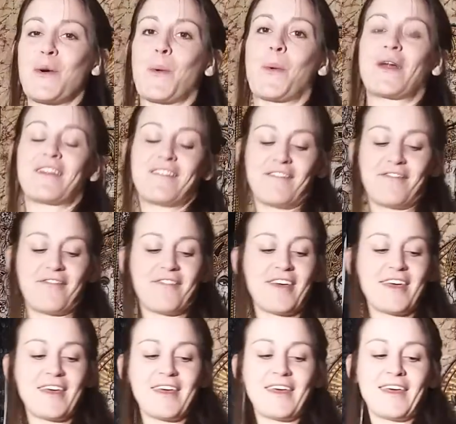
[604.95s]

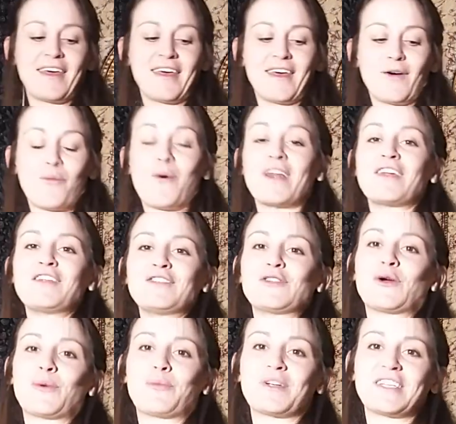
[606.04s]
one
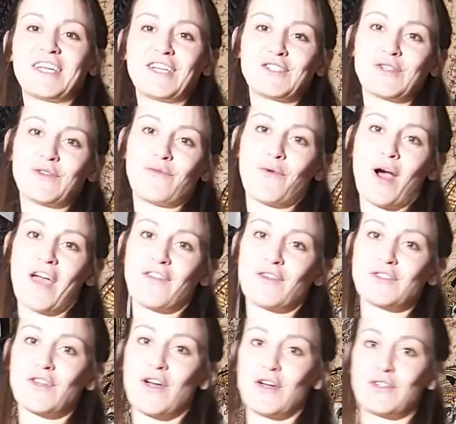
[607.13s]
interpretation of why
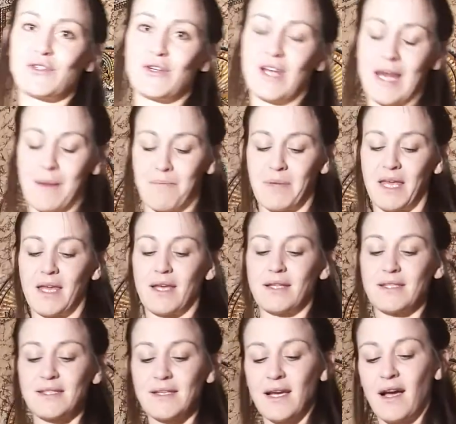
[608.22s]
there's 108
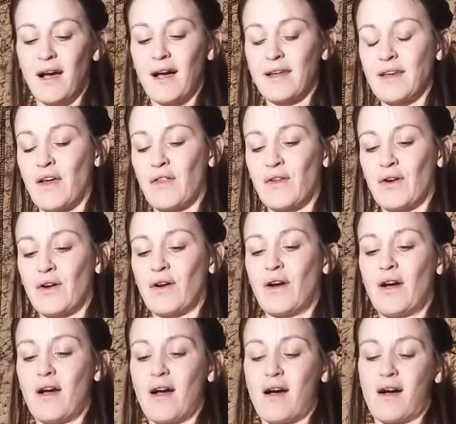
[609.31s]
beads. Another
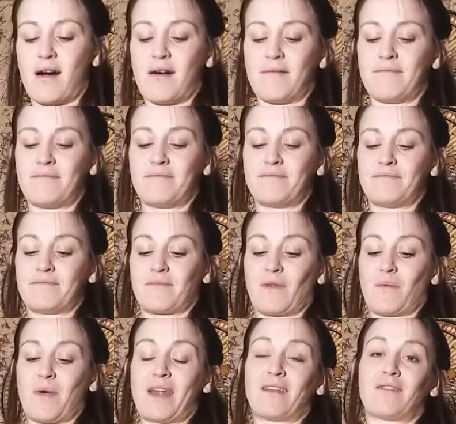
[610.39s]

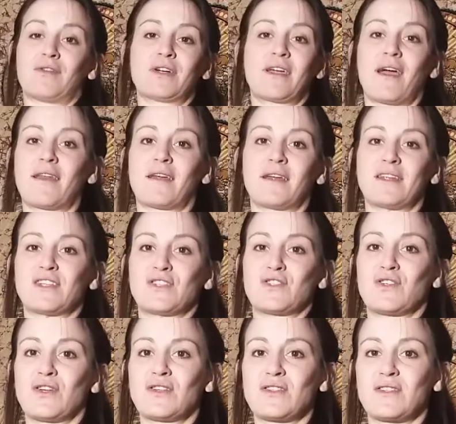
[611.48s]
way to look at it is
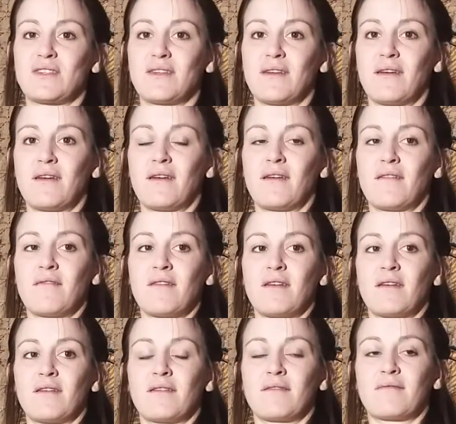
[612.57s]
just
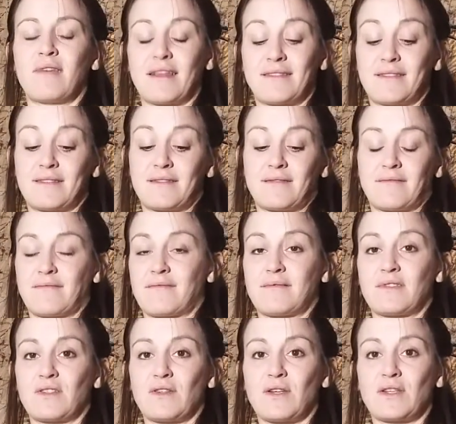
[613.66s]
that
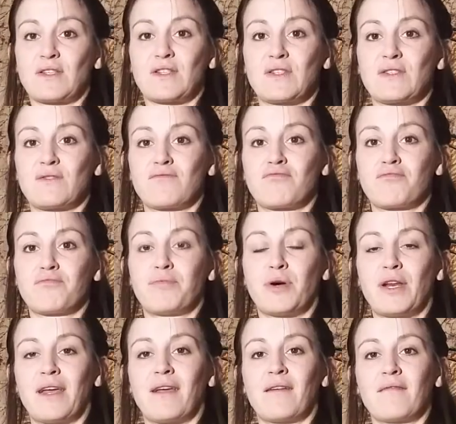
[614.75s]
it's
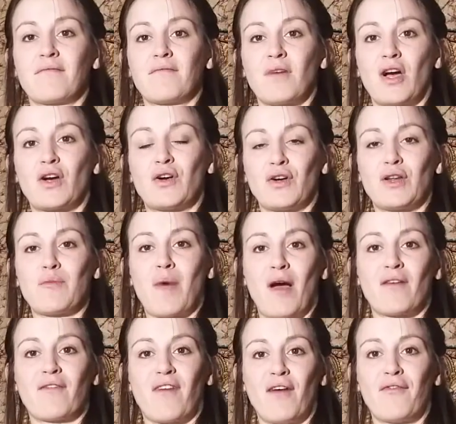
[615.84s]
putting a good
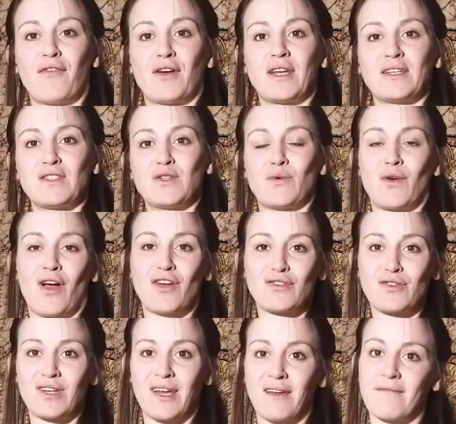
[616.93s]
amount of effort into it.
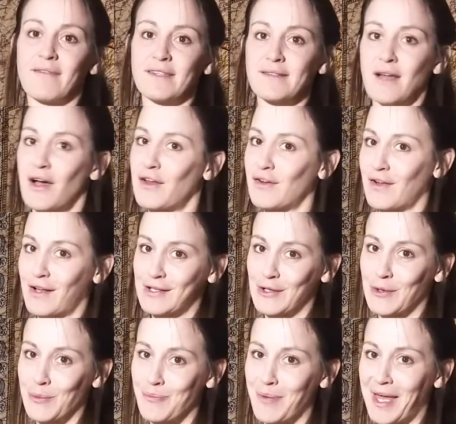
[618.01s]
108 is not a
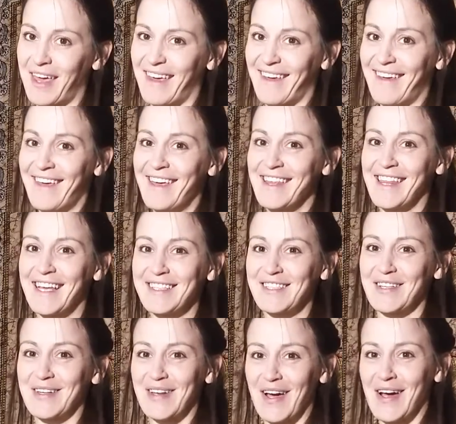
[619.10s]
little bit. That's
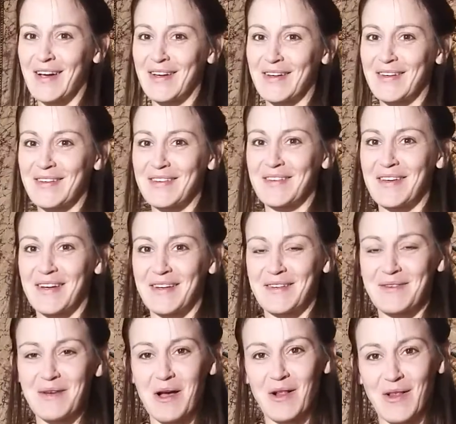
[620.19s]

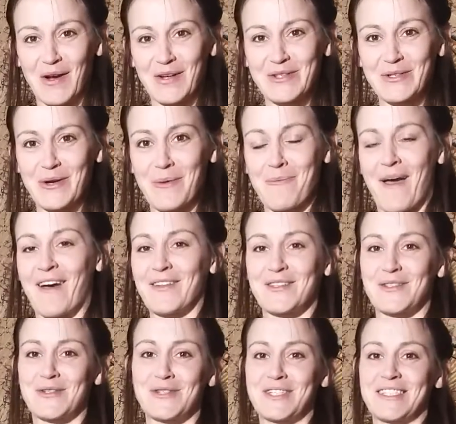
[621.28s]
a larger amount.
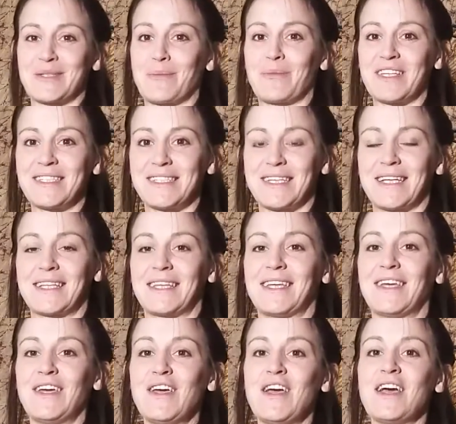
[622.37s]
So just
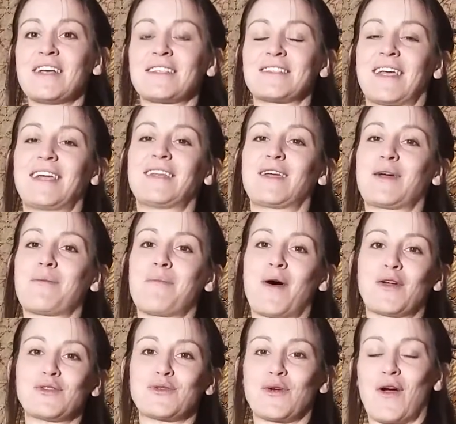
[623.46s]
simplistically citing a
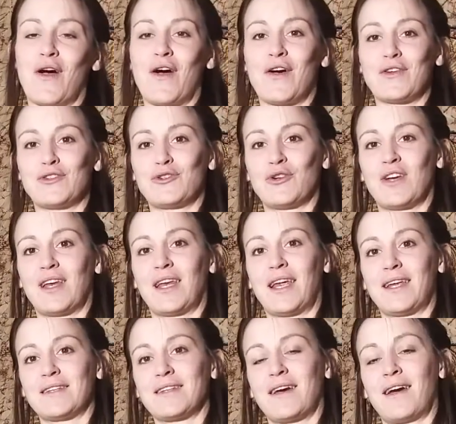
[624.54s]
mantra
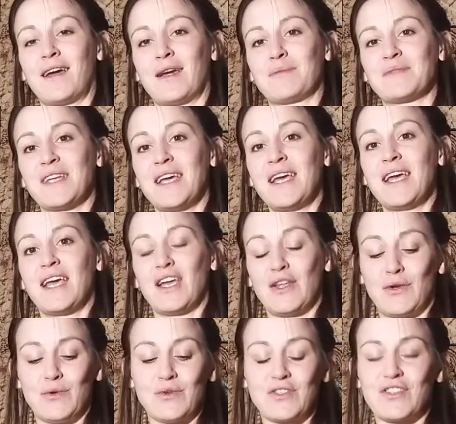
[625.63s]
108 times, it
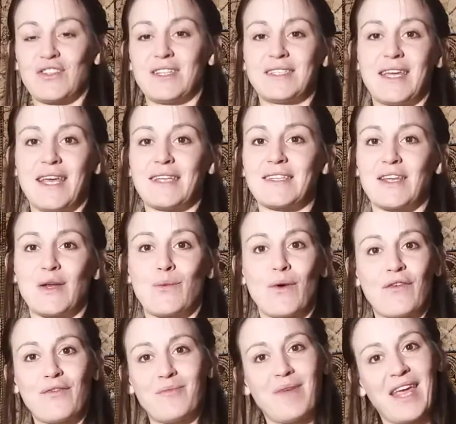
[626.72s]
usually takes
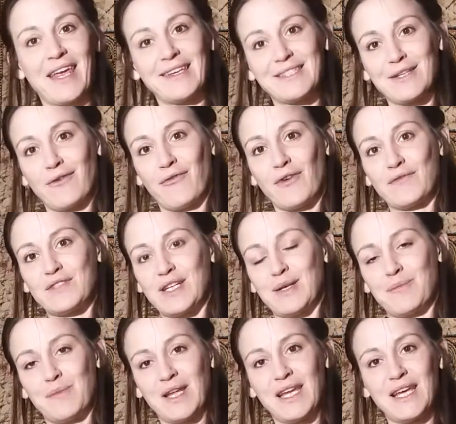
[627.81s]
anywhere from 8 to
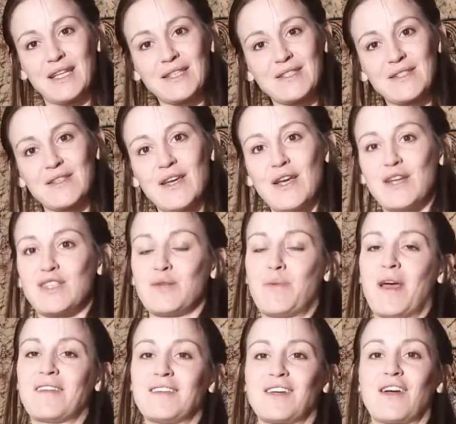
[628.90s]
15 minutes,
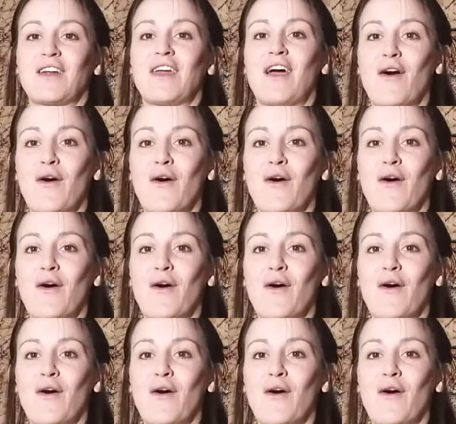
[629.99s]
depending on